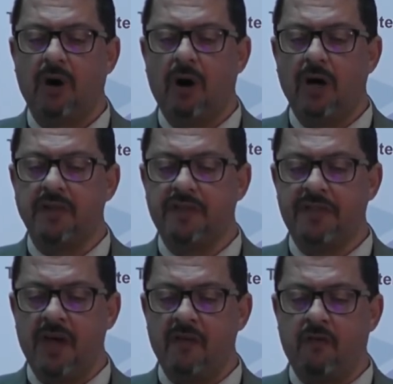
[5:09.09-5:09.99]
Ott,
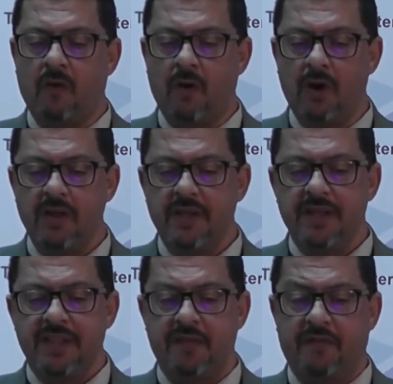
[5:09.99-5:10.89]
therefore,
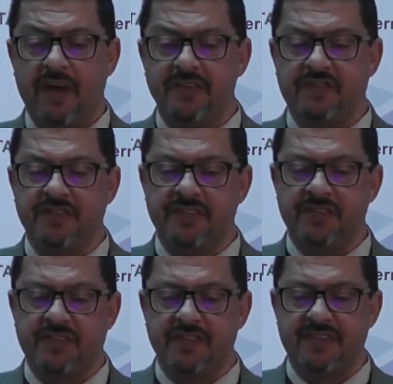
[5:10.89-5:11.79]
defines
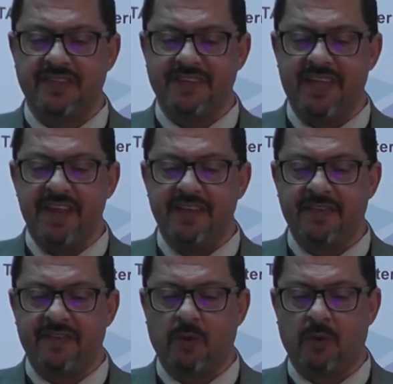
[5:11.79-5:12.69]
resistance as any
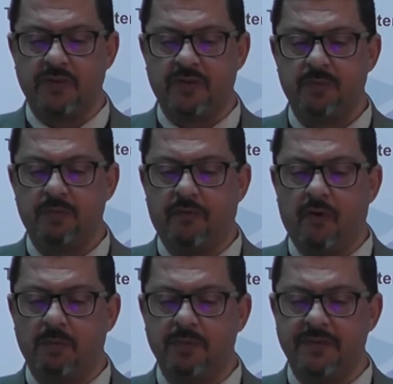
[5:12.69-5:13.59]
discourse,
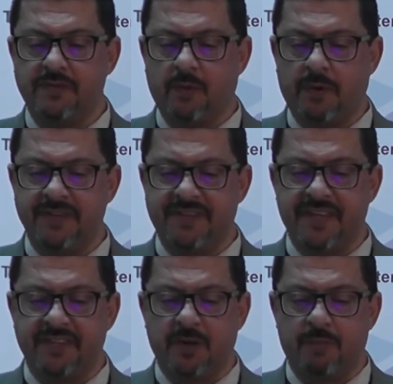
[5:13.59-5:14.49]
performance, or
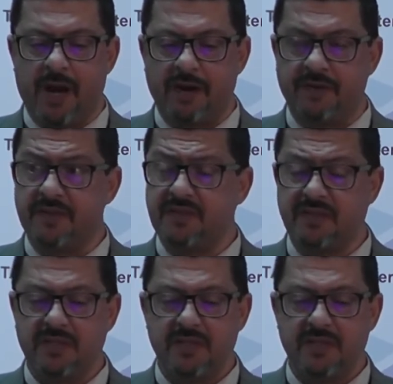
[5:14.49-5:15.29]
aesthetic practice